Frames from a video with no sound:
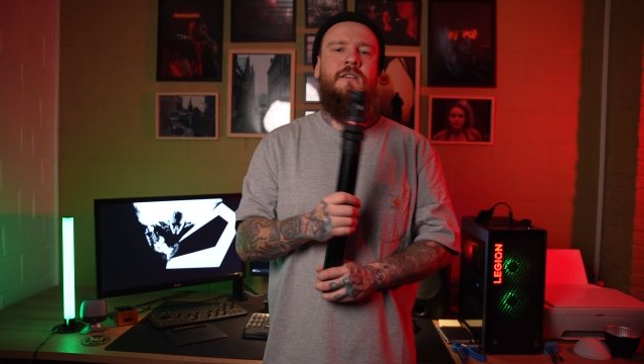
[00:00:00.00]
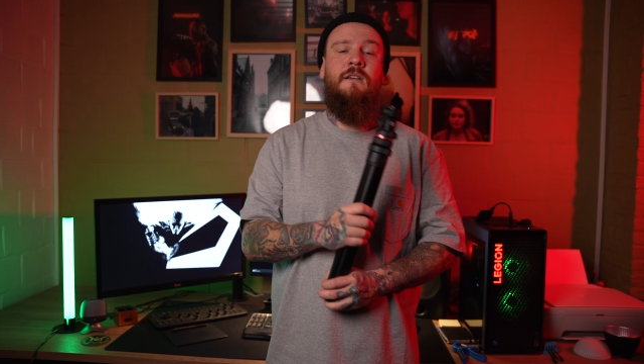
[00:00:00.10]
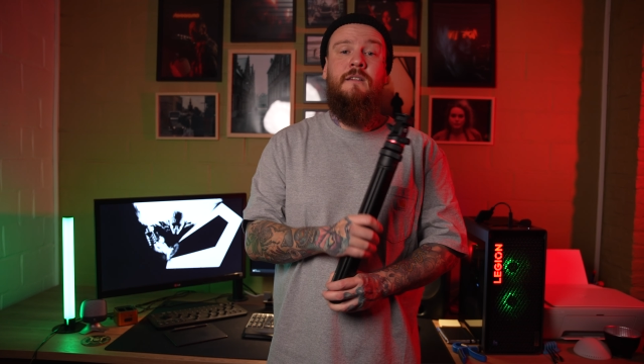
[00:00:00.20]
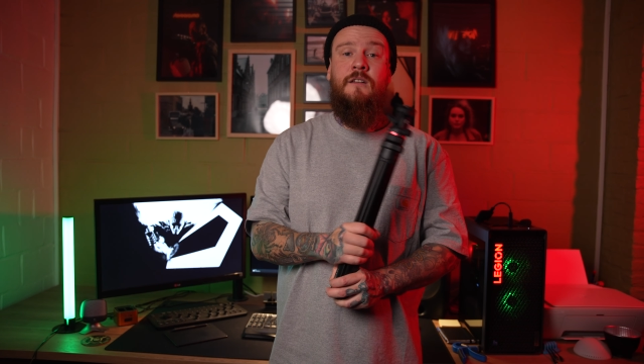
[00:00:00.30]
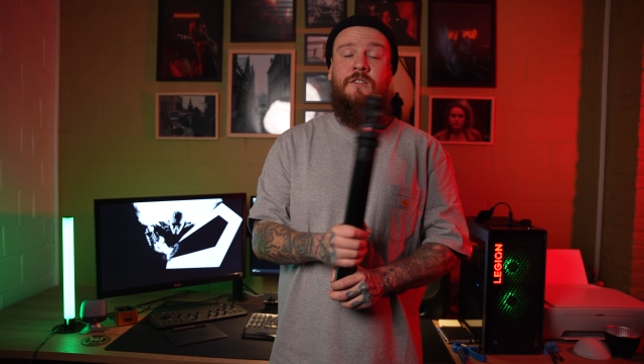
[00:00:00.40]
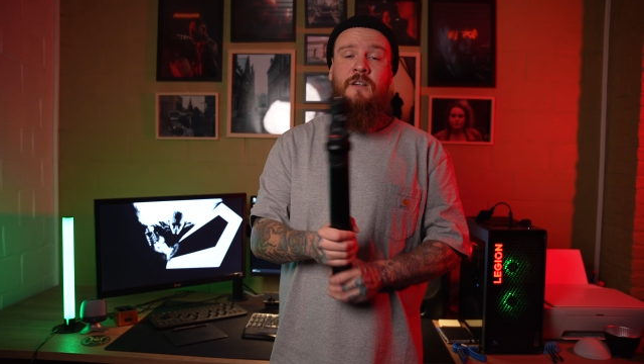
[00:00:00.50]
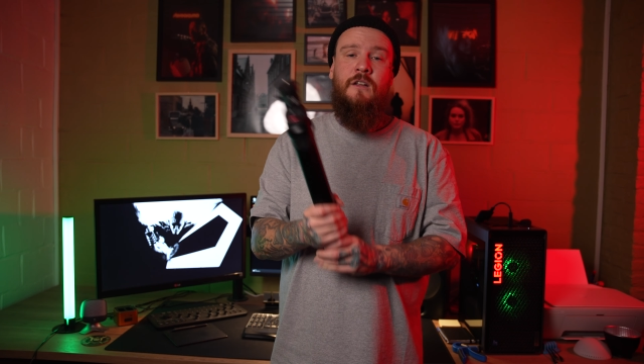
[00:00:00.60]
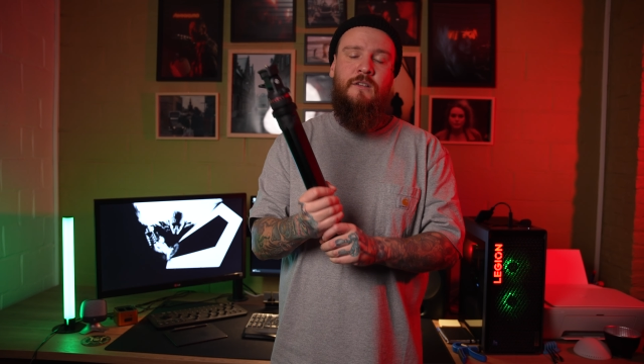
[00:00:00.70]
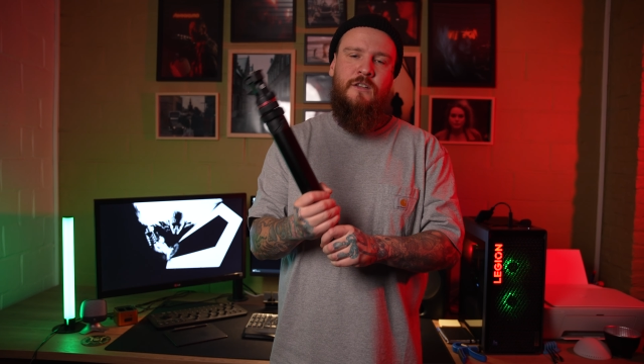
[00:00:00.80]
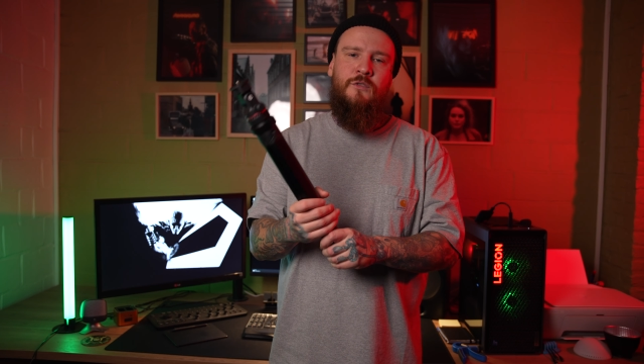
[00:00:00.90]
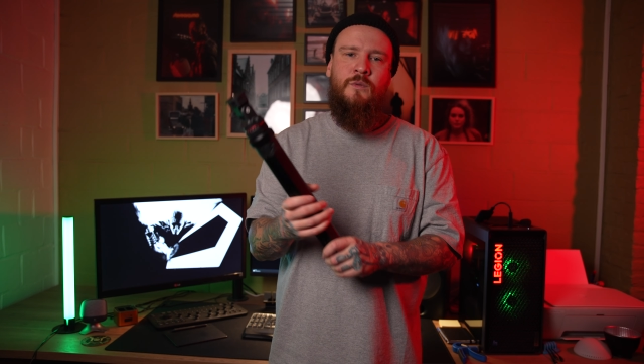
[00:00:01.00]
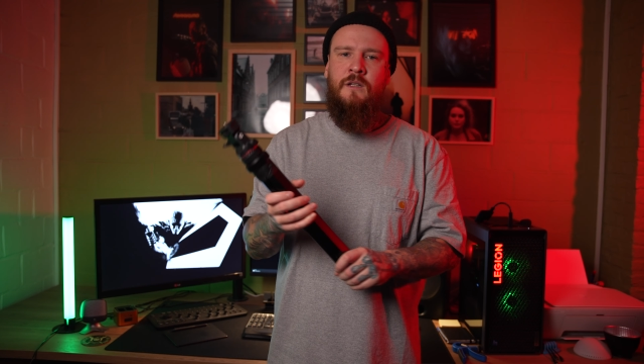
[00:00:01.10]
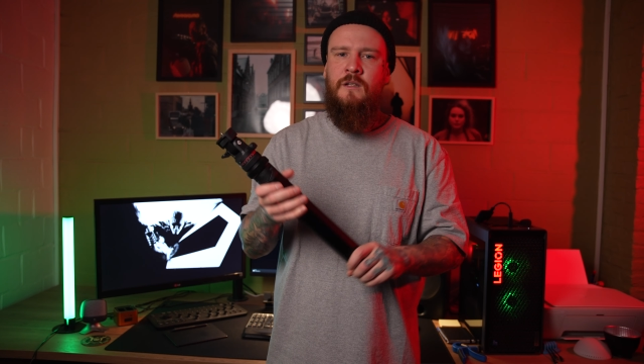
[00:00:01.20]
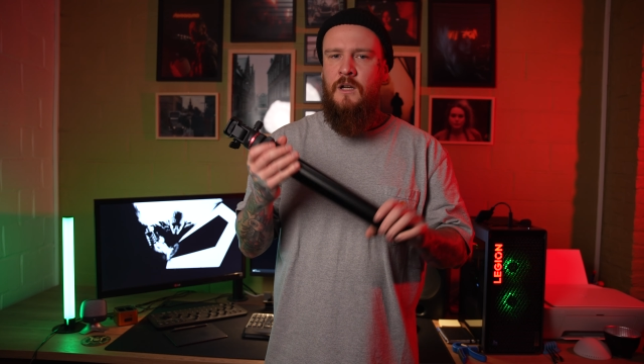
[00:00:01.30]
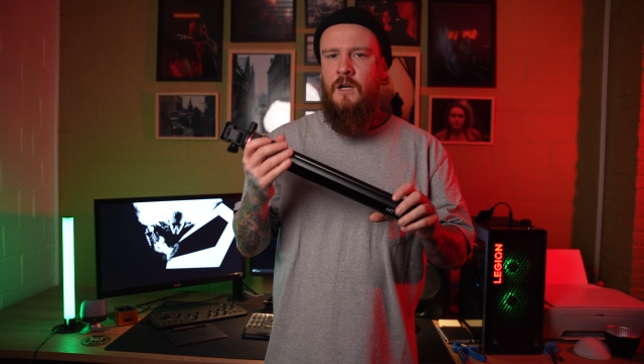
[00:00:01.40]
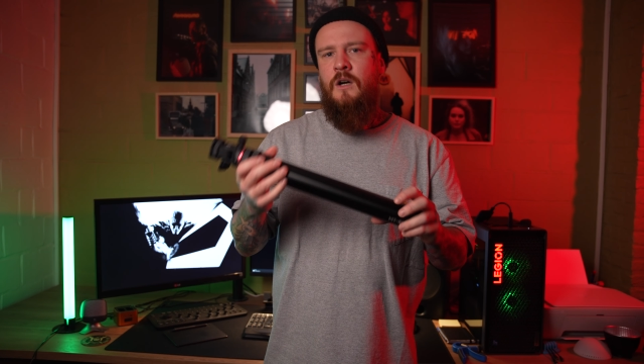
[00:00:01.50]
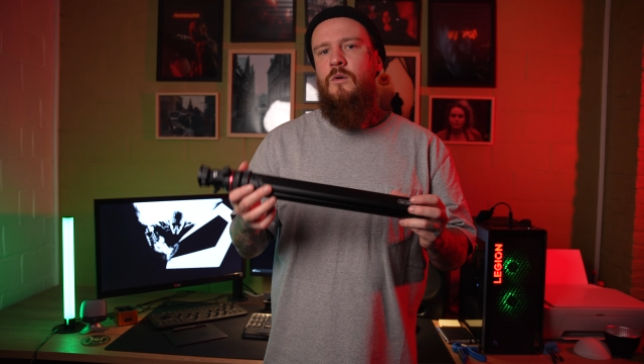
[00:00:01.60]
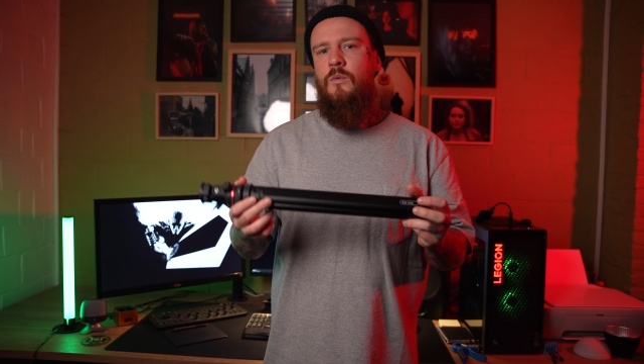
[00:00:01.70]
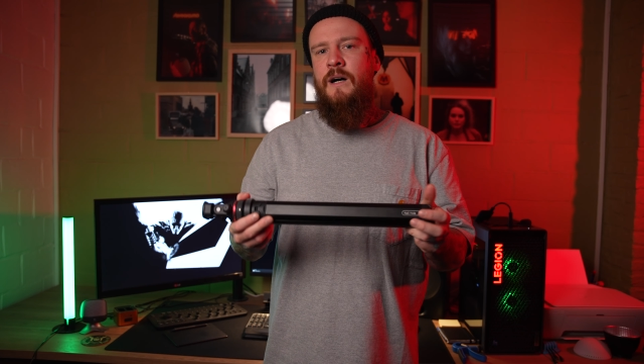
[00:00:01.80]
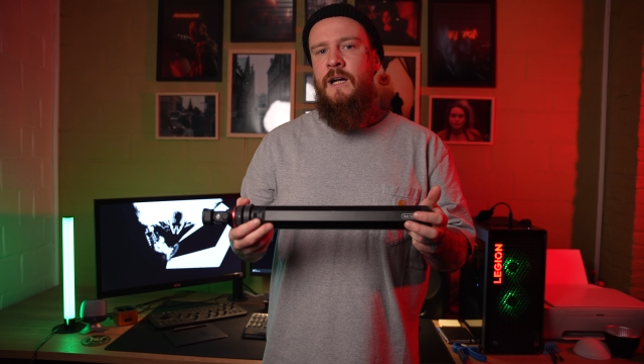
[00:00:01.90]
yet I decided on this one.
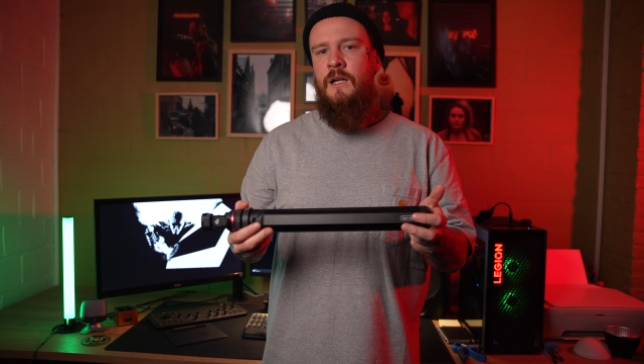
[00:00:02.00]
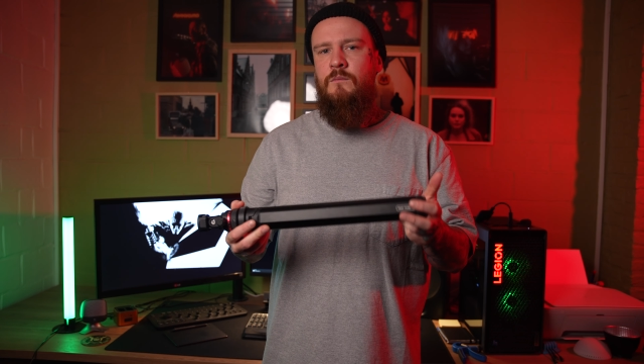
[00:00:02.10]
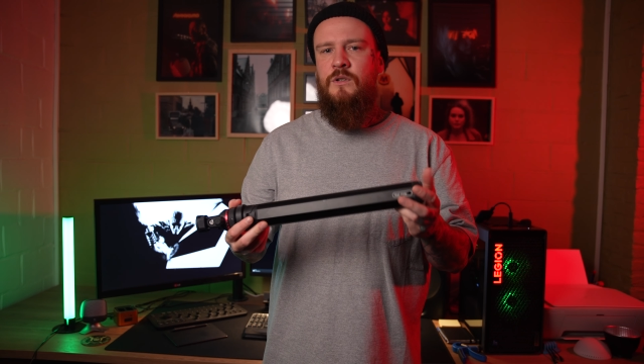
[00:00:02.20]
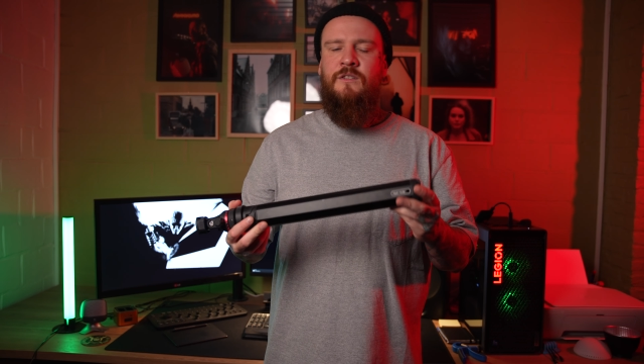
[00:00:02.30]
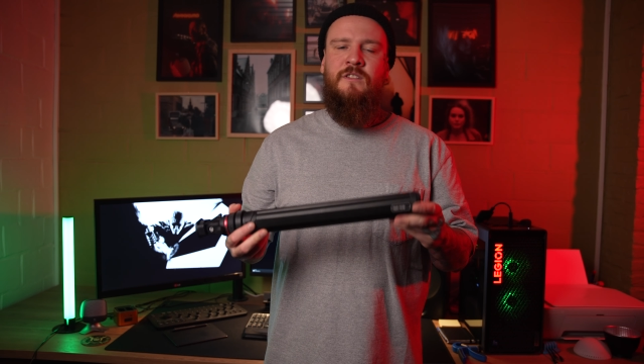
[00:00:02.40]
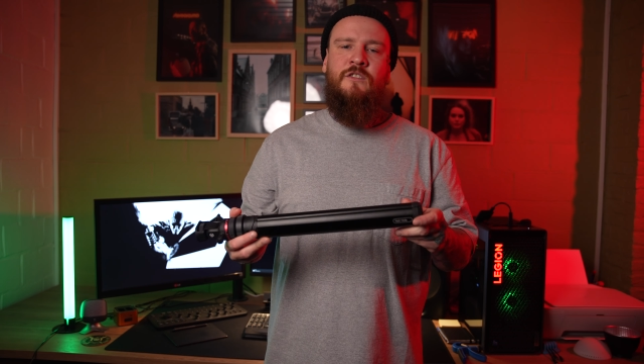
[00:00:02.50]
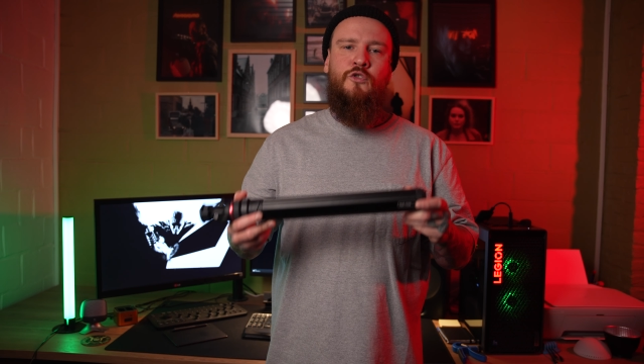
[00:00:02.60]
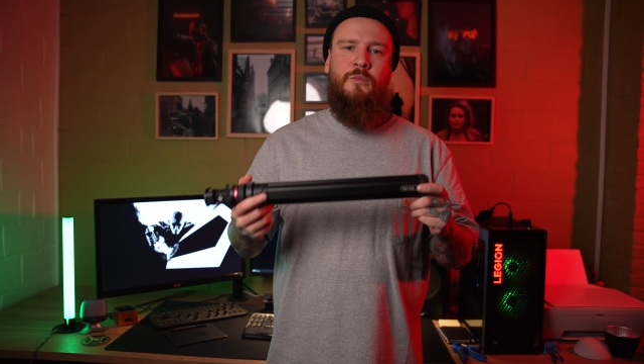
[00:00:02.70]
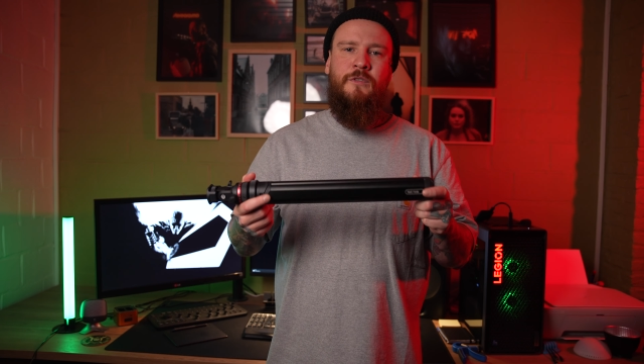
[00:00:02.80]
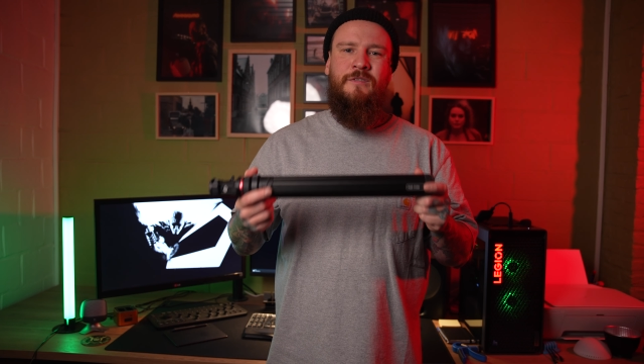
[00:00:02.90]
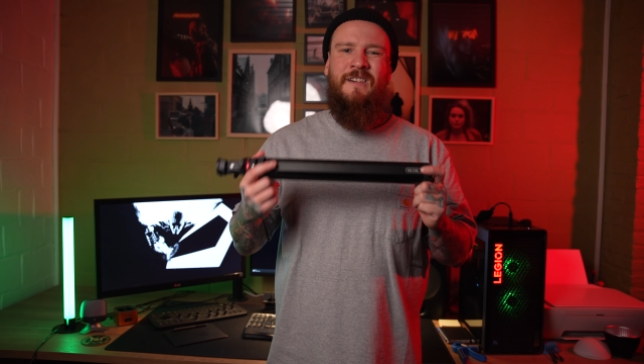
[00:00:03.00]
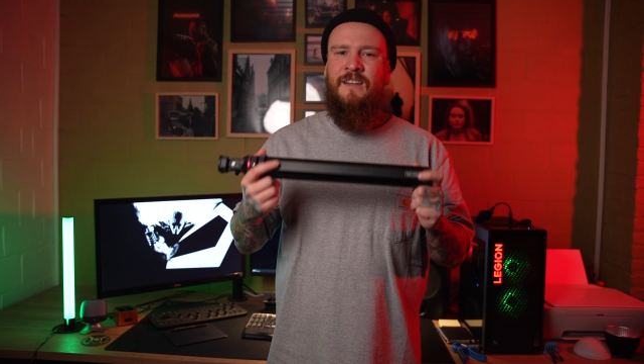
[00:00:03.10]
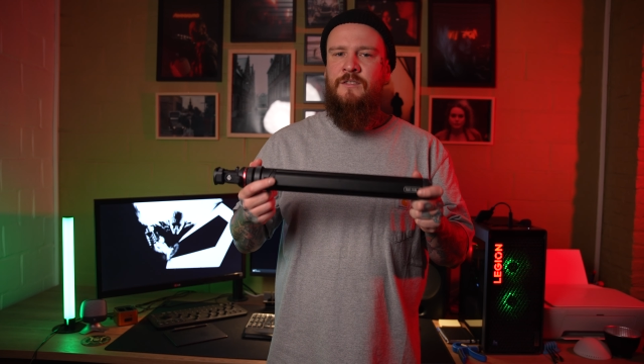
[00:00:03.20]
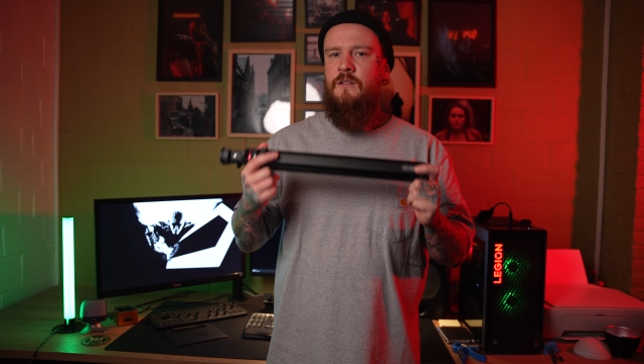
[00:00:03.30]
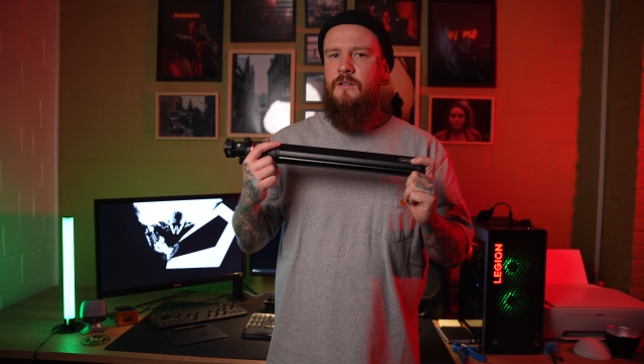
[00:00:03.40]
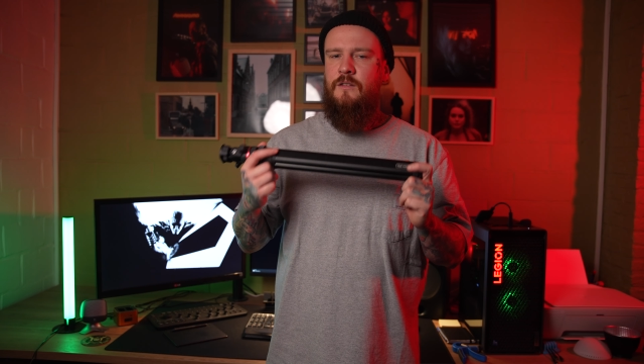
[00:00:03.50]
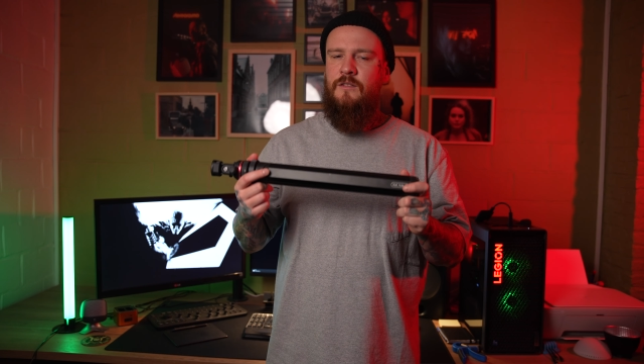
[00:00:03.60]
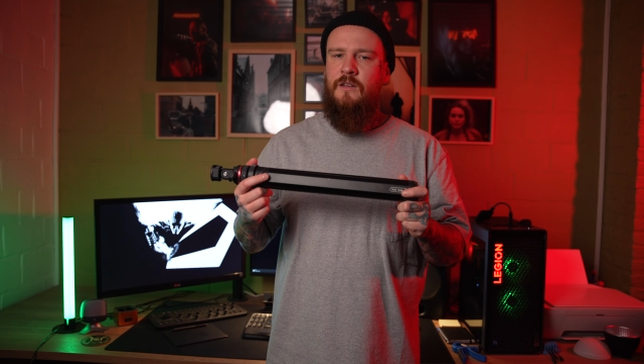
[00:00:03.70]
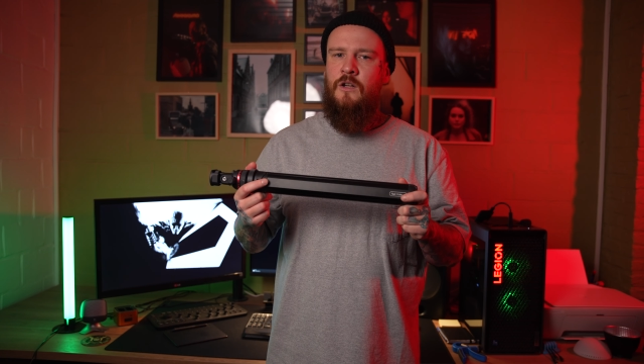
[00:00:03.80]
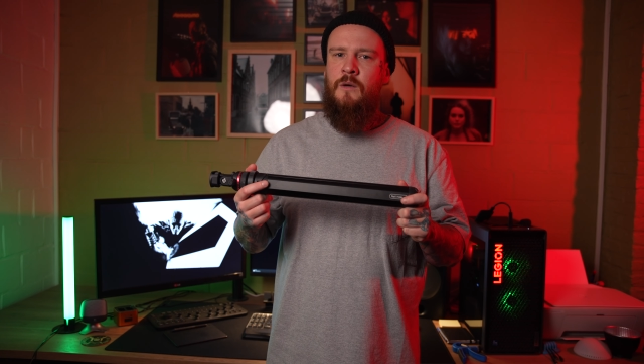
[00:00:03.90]
Why? Because it's super fast to
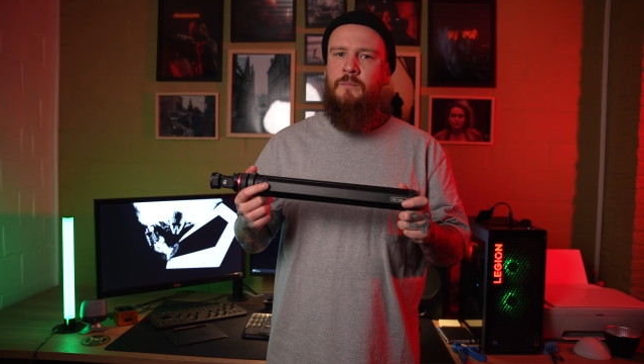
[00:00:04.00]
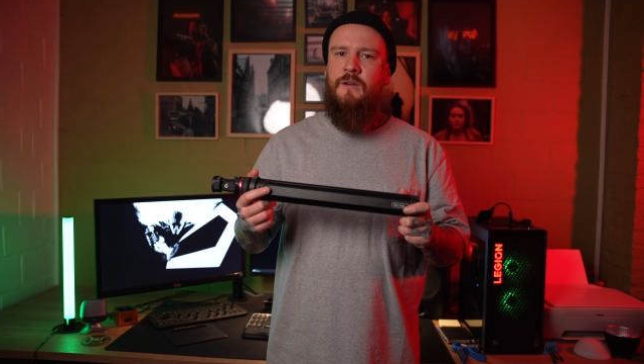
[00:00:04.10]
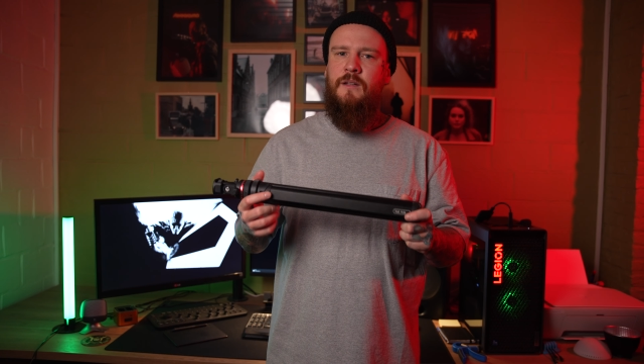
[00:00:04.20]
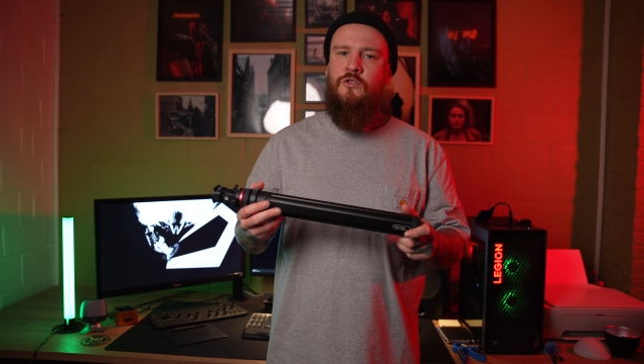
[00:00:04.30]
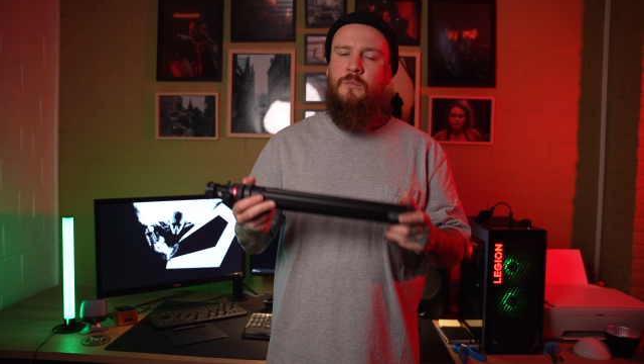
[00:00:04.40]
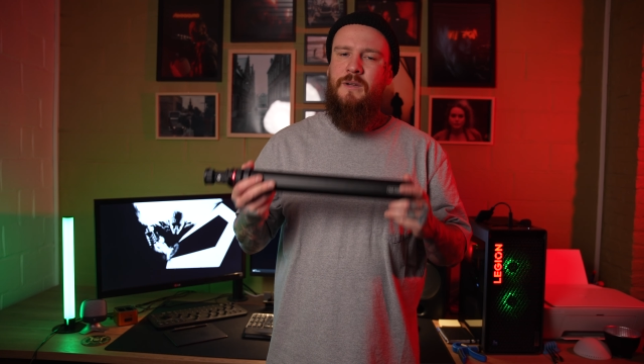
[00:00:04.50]
set up, super